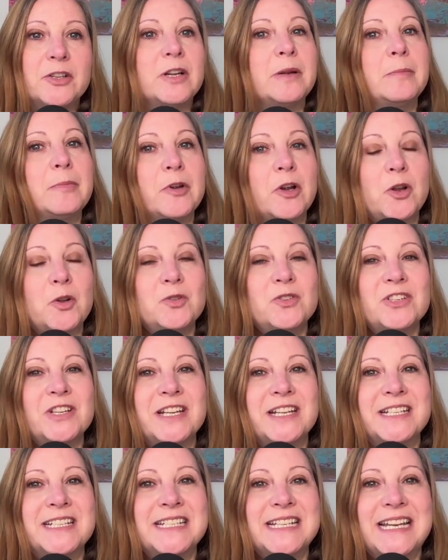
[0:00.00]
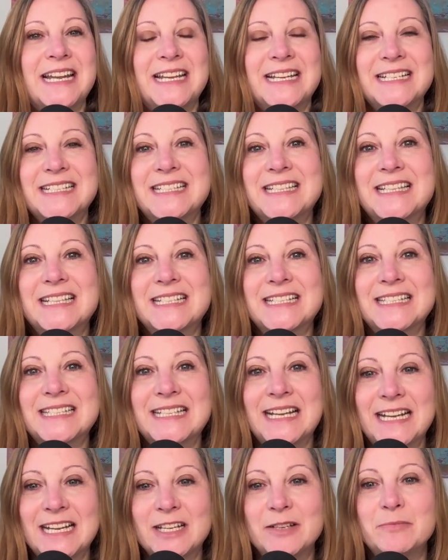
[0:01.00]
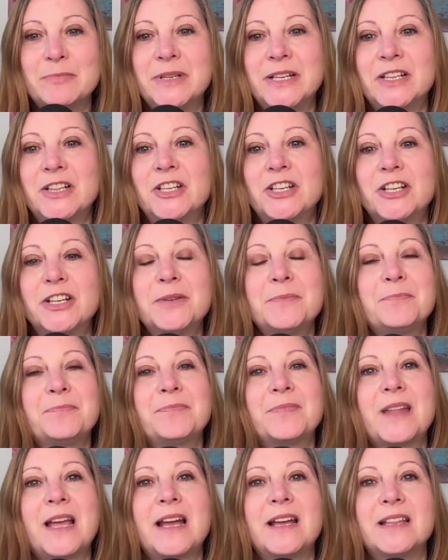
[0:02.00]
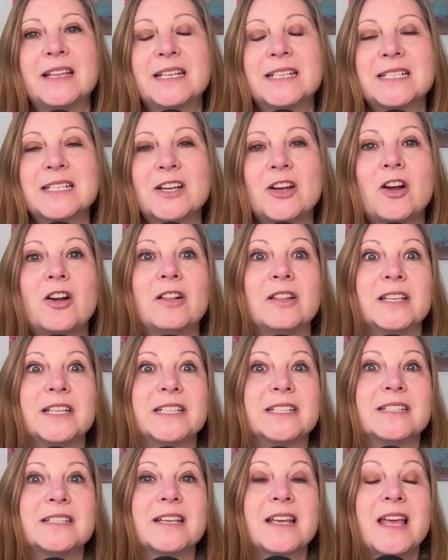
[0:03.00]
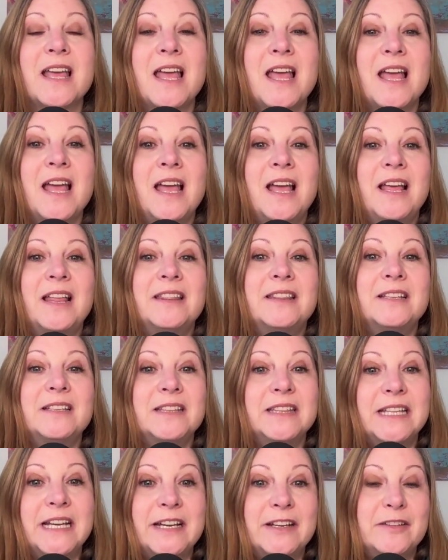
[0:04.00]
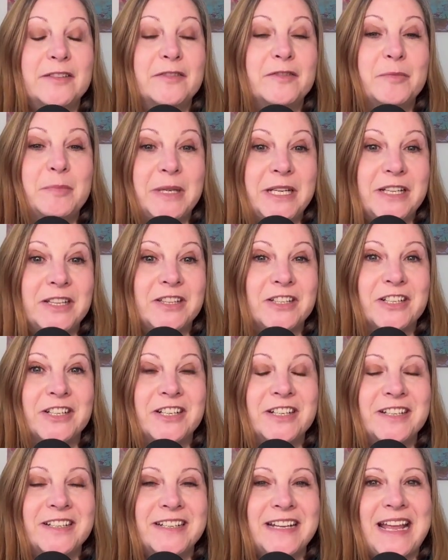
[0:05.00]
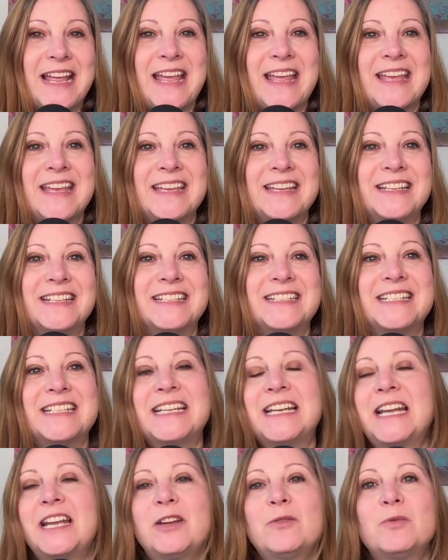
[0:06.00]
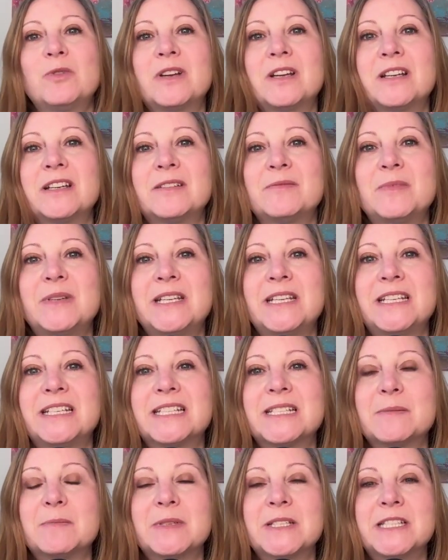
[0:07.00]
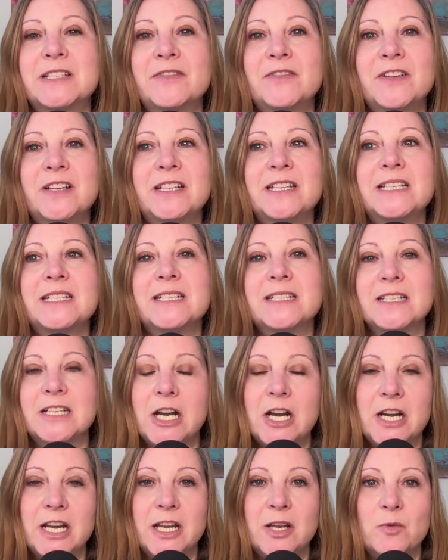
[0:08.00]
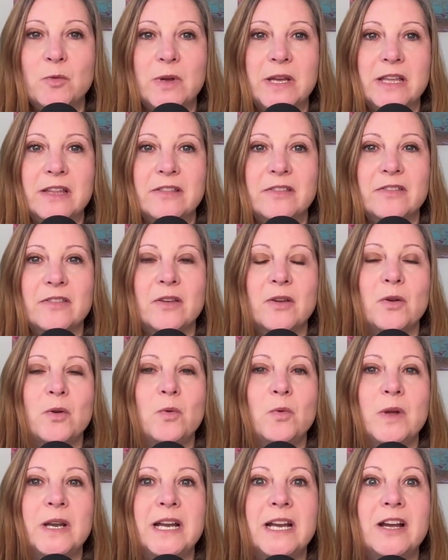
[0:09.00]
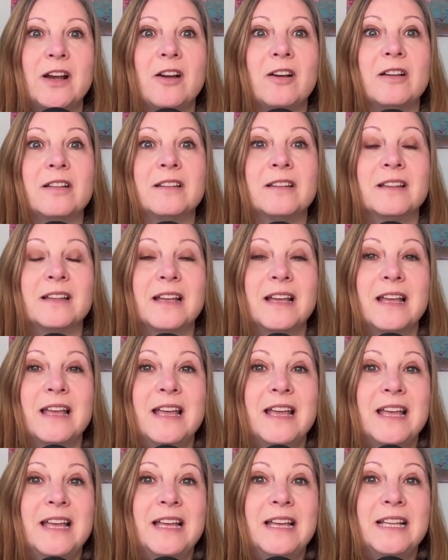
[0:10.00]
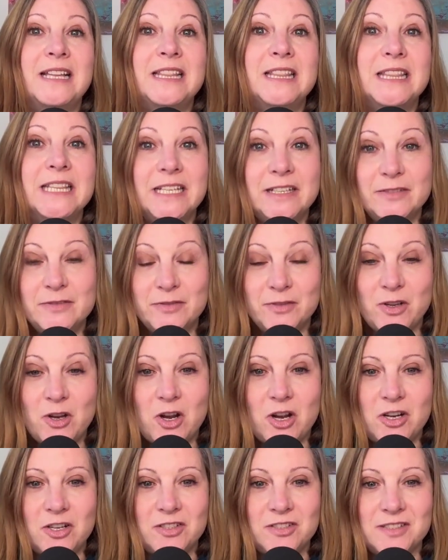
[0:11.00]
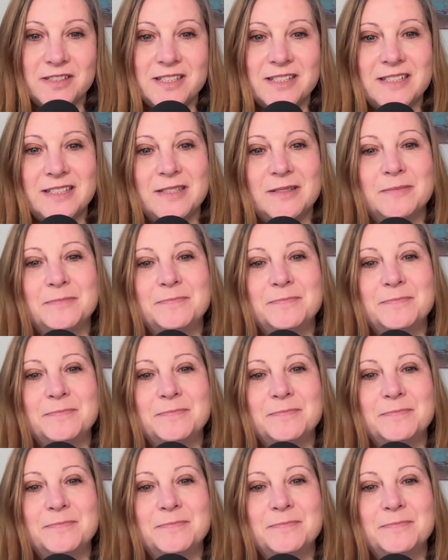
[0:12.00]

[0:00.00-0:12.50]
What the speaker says: approach, and today is the second pillar. I like to call it the love pillar. And today we're going to be specifically starting with what I call love goggles.